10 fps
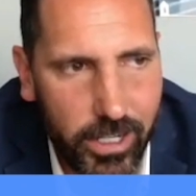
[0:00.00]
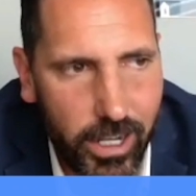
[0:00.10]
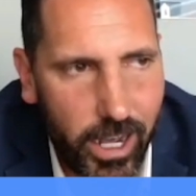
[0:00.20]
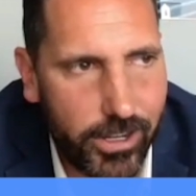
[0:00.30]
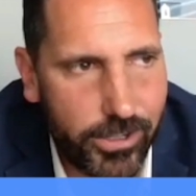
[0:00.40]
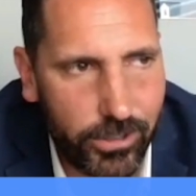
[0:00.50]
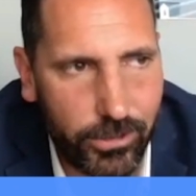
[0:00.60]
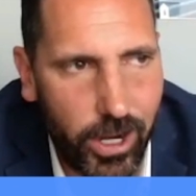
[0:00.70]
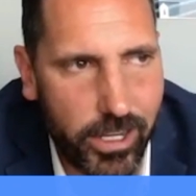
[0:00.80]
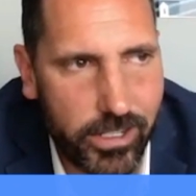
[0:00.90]
I's are
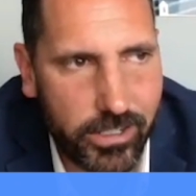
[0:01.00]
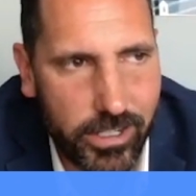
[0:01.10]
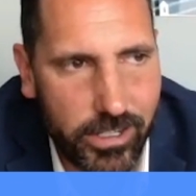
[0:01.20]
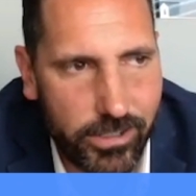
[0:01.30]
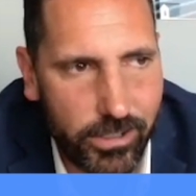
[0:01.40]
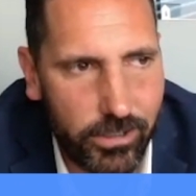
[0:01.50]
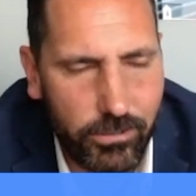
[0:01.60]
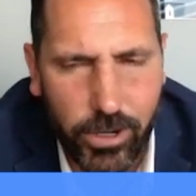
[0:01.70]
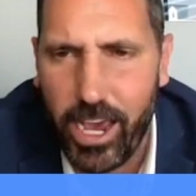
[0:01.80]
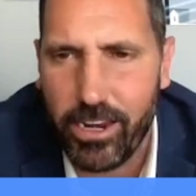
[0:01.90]
crossed and T's are
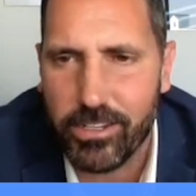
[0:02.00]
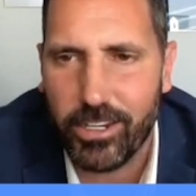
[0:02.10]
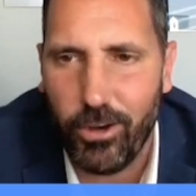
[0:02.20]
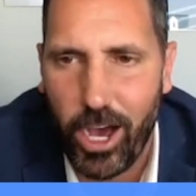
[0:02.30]
wait, how does that go?